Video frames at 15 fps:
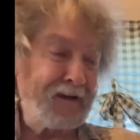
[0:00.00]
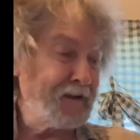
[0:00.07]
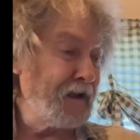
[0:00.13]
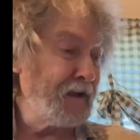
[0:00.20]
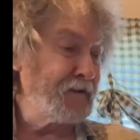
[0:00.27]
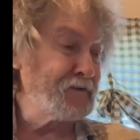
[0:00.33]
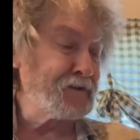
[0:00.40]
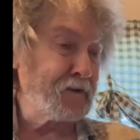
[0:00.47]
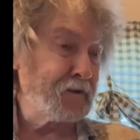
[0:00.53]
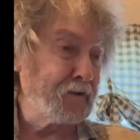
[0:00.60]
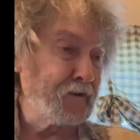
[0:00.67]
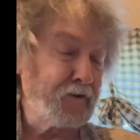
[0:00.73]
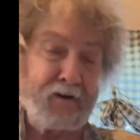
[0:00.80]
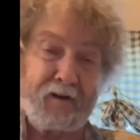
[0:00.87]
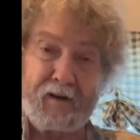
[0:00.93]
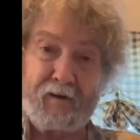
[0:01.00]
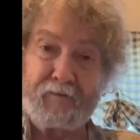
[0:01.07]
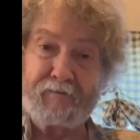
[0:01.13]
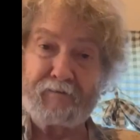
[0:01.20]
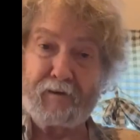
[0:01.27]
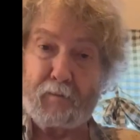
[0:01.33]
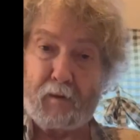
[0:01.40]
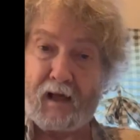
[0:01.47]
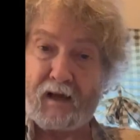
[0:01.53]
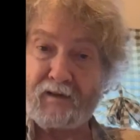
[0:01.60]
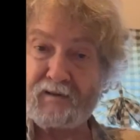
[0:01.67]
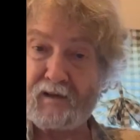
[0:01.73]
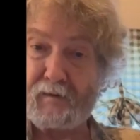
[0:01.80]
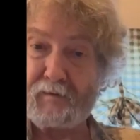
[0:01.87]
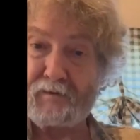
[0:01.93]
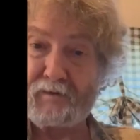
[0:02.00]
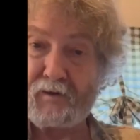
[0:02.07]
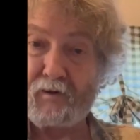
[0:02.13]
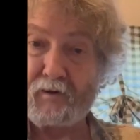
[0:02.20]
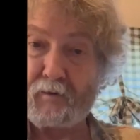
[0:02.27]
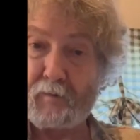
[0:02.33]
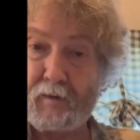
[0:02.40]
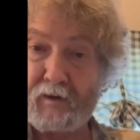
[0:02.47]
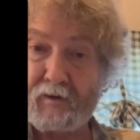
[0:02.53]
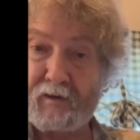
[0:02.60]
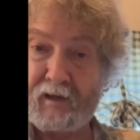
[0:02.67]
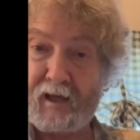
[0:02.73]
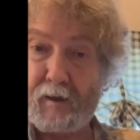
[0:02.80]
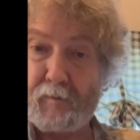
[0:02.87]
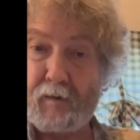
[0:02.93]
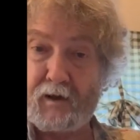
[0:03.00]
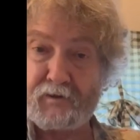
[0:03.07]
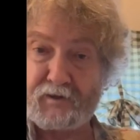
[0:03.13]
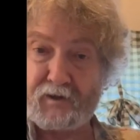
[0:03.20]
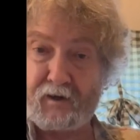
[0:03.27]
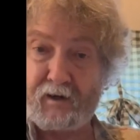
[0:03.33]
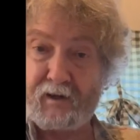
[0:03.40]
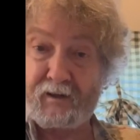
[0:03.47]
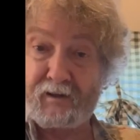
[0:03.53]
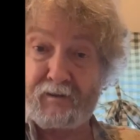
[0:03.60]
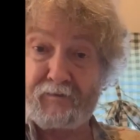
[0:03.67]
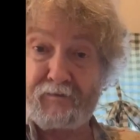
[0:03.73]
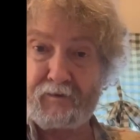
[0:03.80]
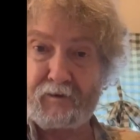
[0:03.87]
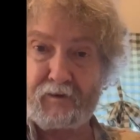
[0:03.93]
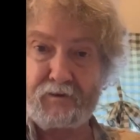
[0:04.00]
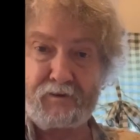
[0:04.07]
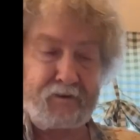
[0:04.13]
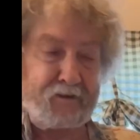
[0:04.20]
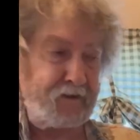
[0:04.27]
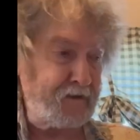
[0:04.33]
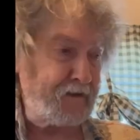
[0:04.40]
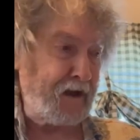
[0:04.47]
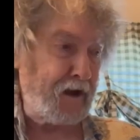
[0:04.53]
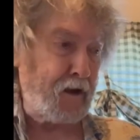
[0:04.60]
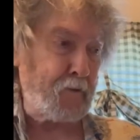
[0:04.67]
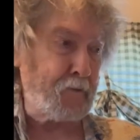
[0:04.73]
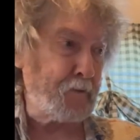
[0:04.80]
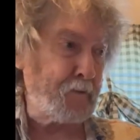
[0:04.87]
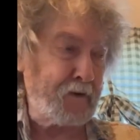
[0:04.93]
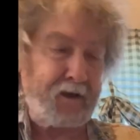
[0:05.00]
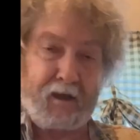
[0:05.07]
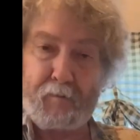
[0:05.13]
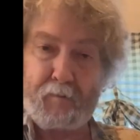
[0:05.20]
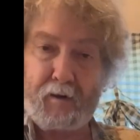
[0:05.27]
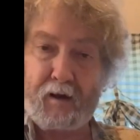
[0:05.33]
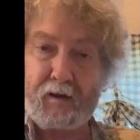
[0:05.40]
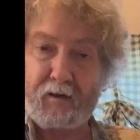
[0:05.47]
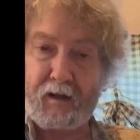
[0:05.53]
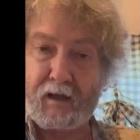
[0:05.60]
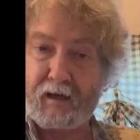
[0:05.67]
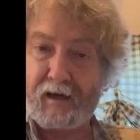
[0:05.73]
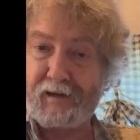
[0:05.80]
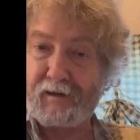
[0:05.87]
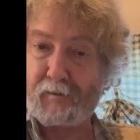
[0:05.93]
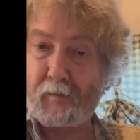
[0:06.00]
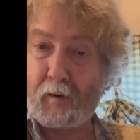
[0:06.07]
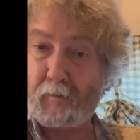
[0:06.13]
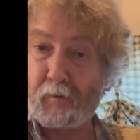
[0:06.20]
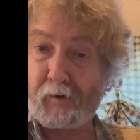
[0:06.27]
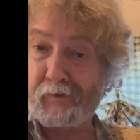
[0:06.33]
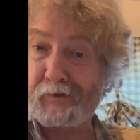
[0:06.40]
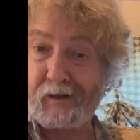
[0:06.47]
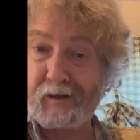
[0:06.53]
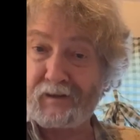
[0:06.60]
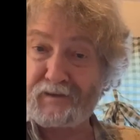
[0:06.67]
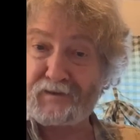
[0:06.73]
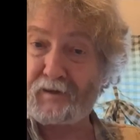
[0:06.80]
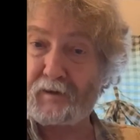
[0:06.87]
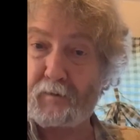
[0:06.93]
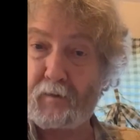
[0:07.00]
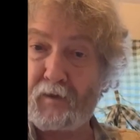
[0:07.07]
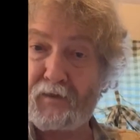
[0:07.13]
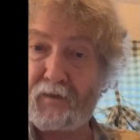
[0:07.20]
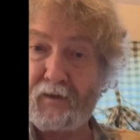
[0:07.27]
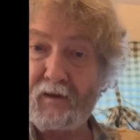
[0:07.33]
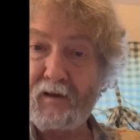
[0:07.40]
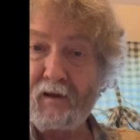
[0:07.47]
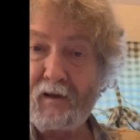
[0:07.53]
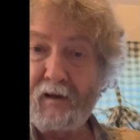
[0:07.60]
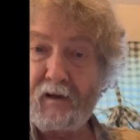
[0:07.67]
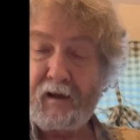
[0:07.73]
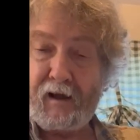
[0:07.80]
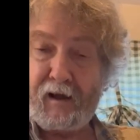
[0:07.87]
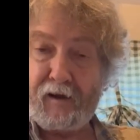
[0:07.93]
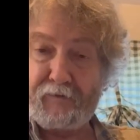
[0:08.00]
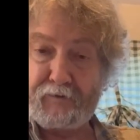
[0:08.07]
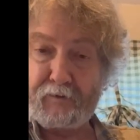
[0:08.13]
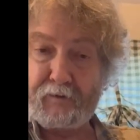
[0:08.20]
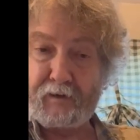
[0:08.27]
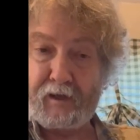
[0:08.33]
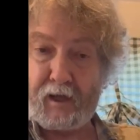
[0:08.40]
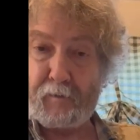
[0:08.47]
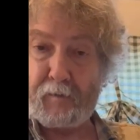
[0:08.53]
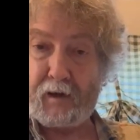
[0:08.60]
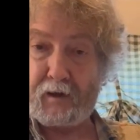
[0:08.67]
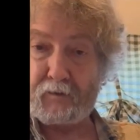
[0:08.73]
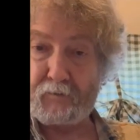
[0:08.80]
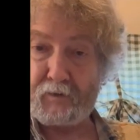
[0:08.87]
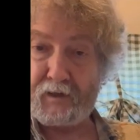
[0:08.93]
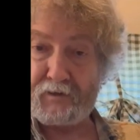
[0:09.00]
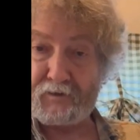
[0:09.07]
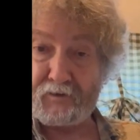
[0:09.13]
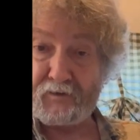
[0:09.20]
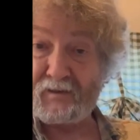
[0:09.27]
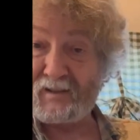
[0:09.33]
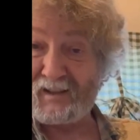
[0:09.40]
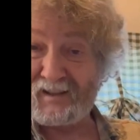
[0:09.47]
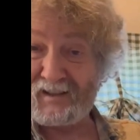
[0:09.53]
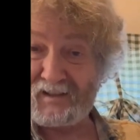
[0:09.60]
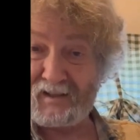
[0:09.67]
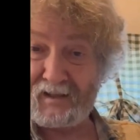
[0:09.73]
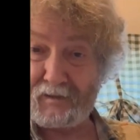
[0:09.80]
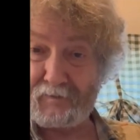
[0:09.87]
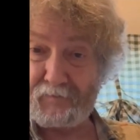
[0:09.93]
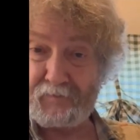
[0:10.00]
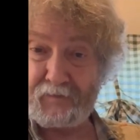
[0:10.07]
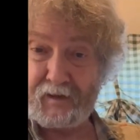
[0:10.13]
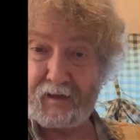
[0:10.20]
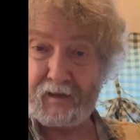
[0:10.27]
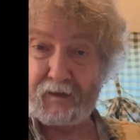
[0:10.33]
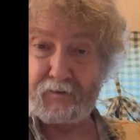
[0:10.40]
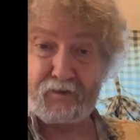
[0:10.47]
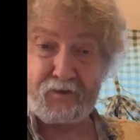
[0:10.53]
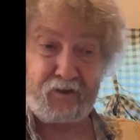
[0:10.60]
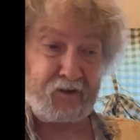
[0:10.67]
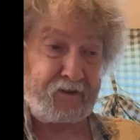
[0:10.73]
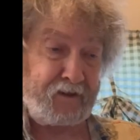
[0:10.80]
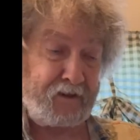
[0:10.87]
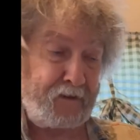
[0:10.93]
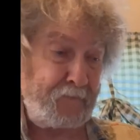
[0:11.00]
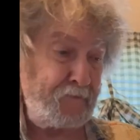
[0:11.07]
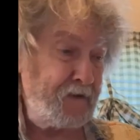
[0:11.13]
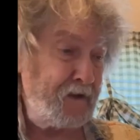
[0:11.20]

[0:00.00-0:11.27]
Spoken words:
I used to learn every Black Sabbath song the minute they came out, starting at the first album came out. I got it on my birthday less than a month after it came out when I turned 16, and I was hooked then.